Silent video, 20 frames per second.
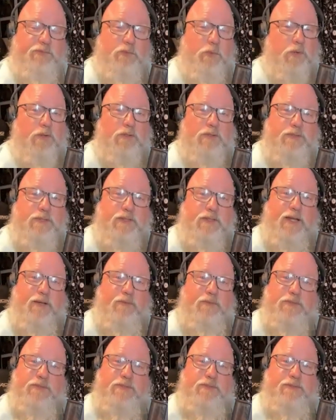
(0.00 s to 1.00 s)
before, so that
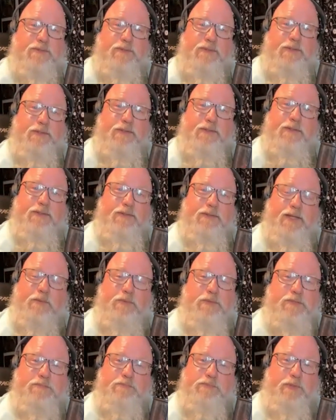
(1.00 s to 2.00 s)
was
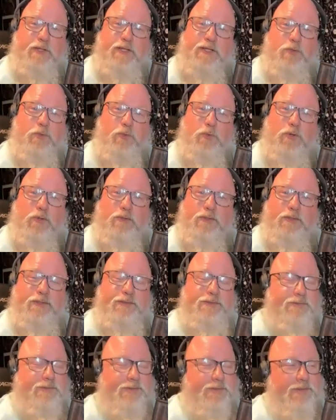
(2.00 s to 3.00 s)
pretty cool.
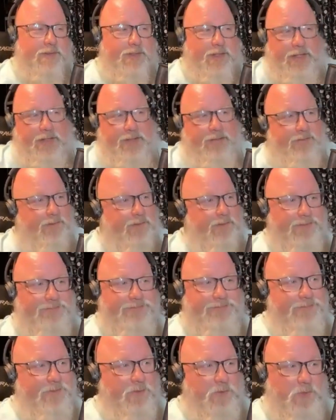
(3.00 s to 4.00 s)
And I don't know,
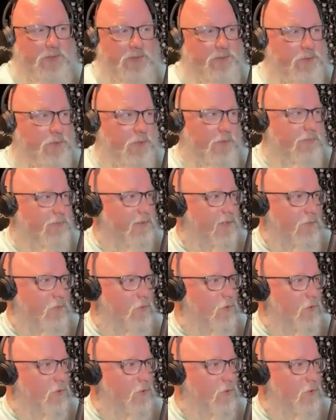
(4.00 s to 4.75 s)
you could play